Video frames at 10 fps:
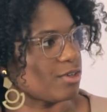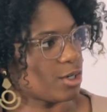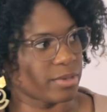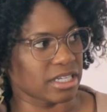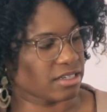
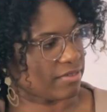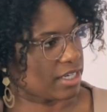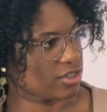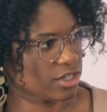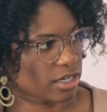urban
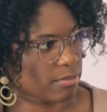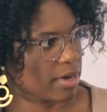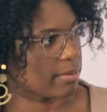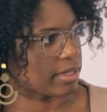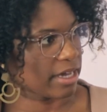innovation,
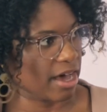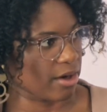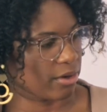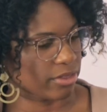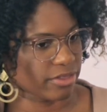public
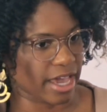health,